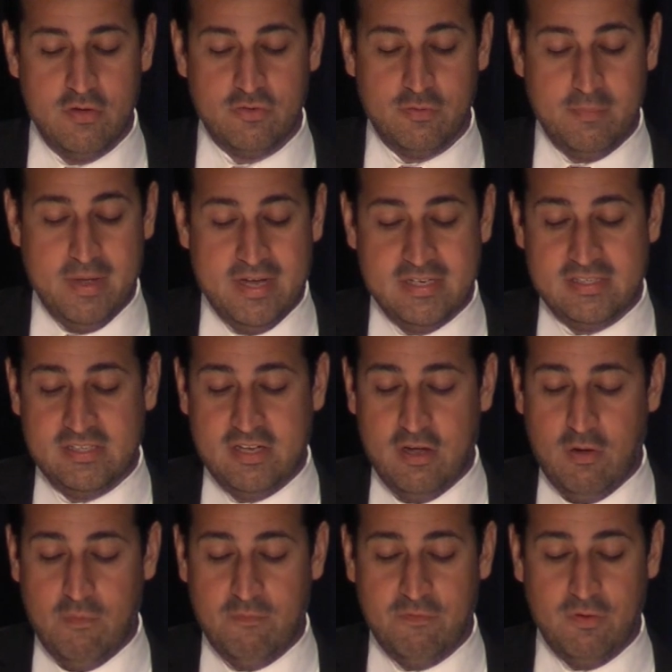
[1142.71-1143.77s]
tremendously
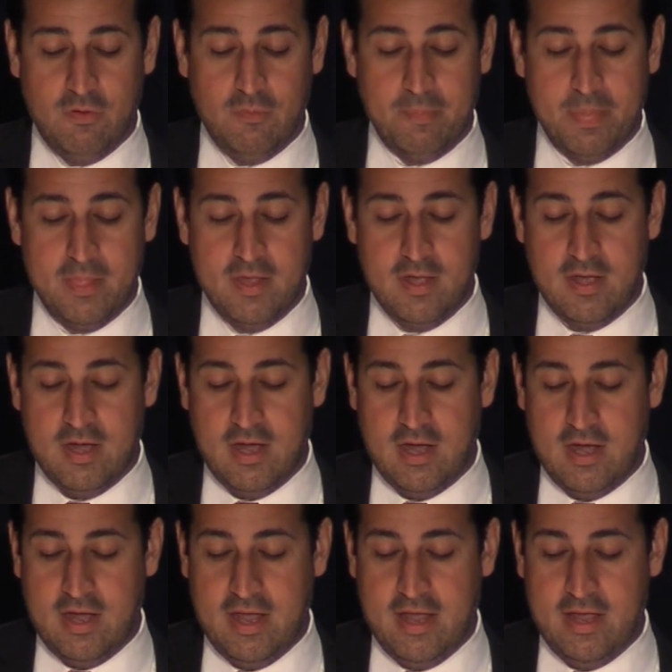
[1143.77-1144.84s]
hopeful
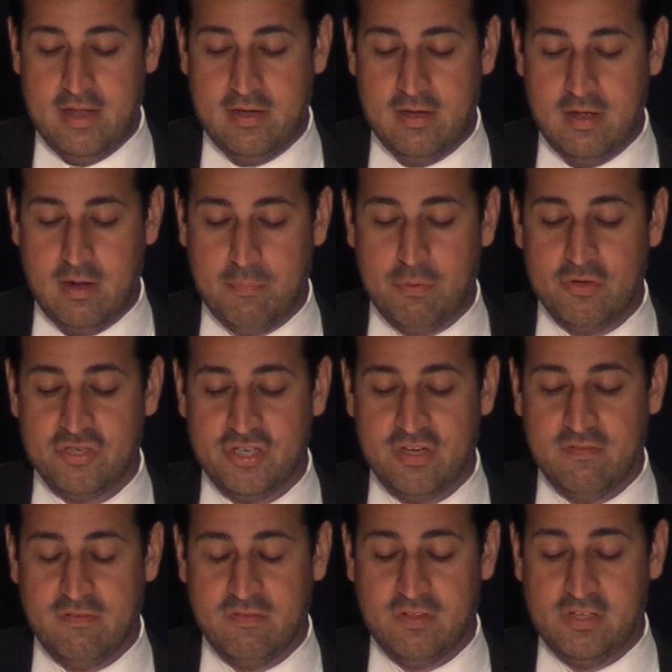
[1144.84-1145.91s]
uh, and
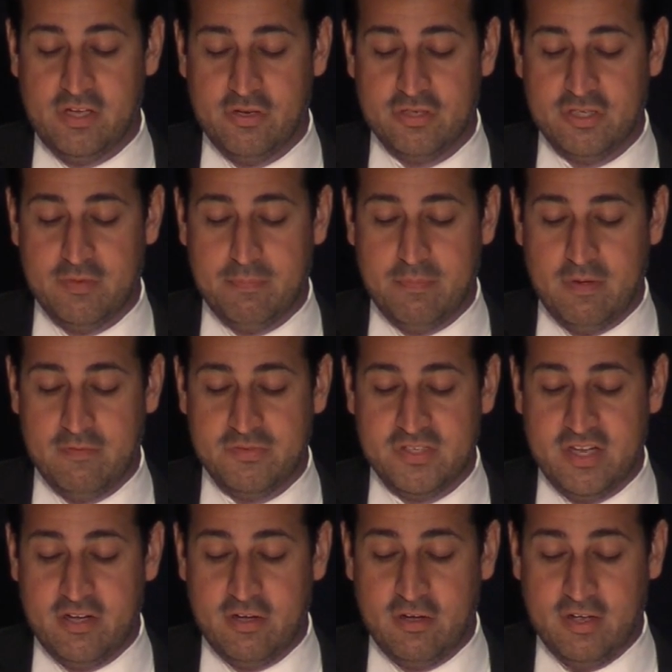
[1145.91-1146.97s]
appreciative of the leadership of
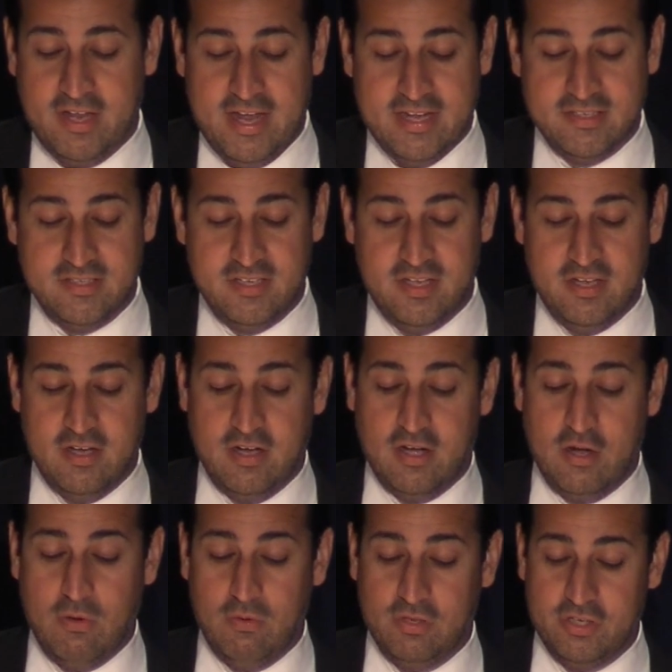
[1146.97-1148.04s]
Senator Casey, a
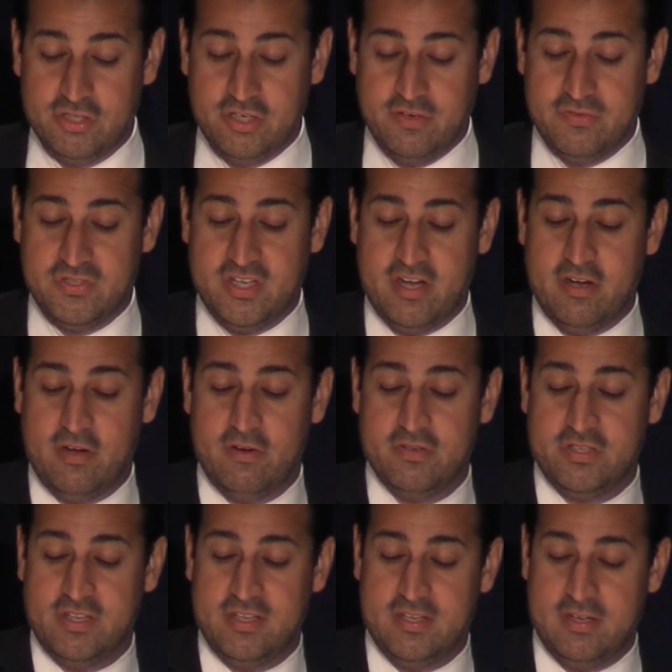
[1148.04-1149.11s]
coalition of
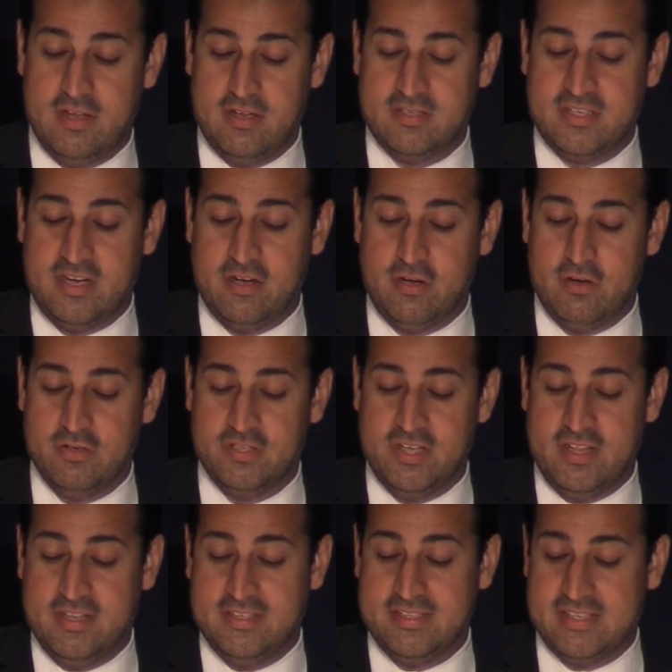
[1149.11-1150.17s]
senators in the, uh, senators
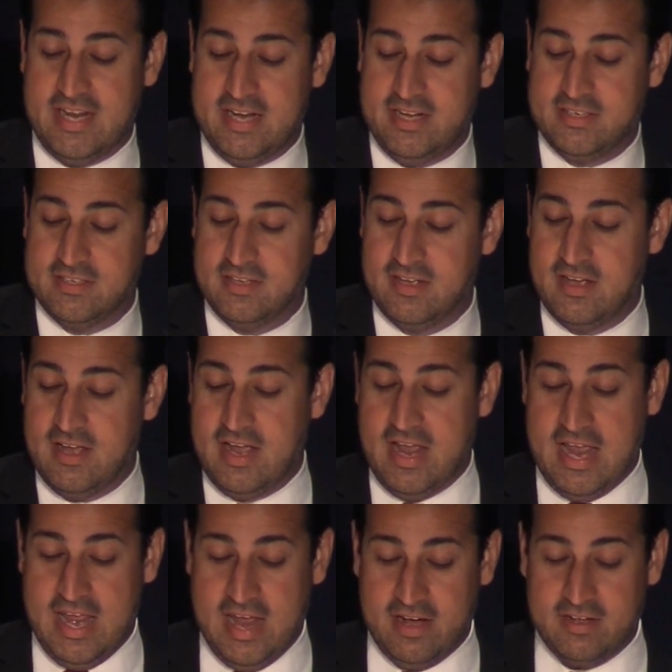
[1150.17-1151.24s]
in the Senate,
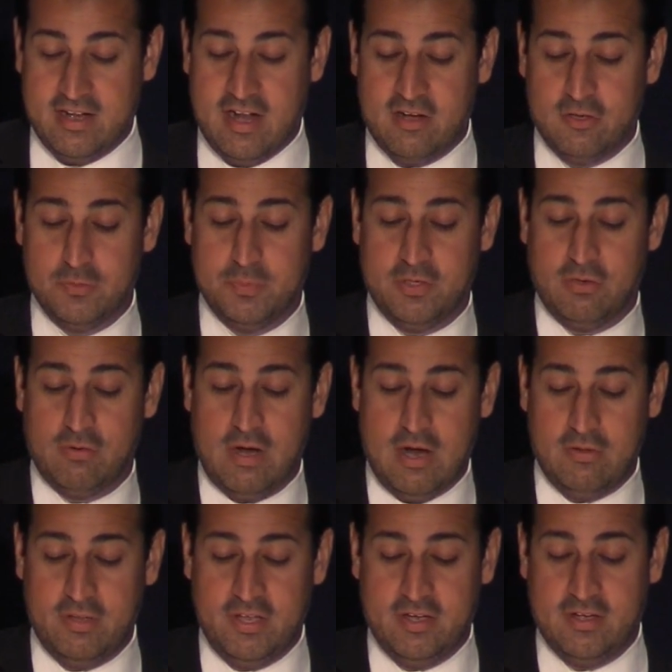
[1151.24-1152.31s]
and Congressman
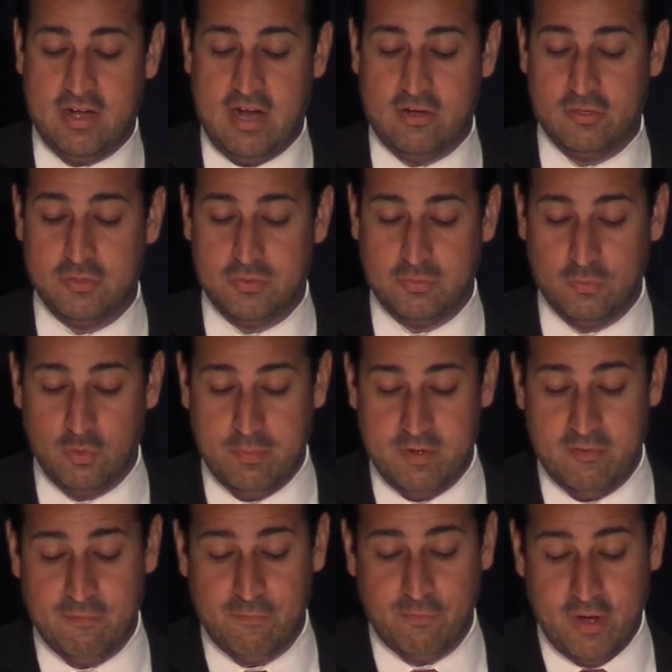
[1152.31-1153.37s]
Crowley and
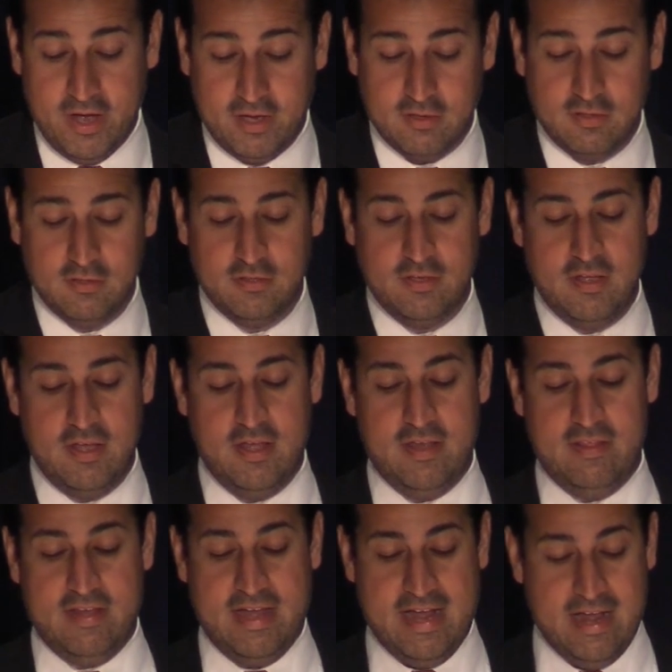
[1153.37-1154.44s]
Congresswoman Frankel
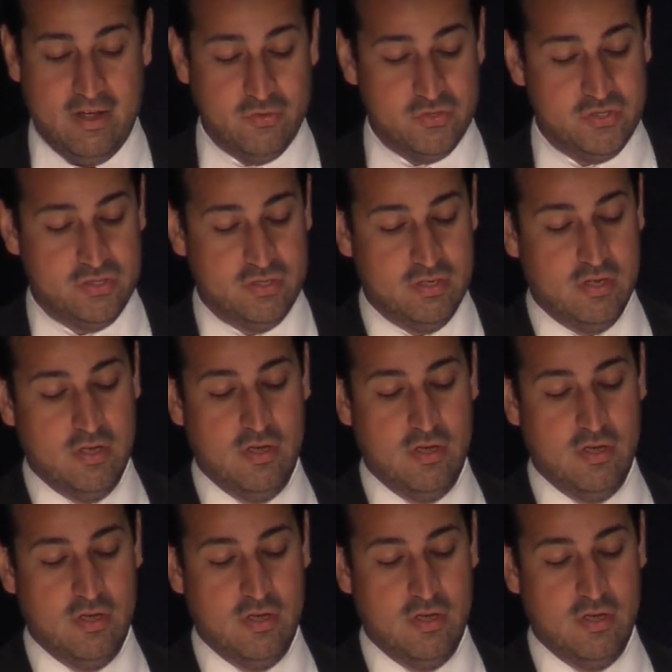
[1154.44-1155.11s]
in the House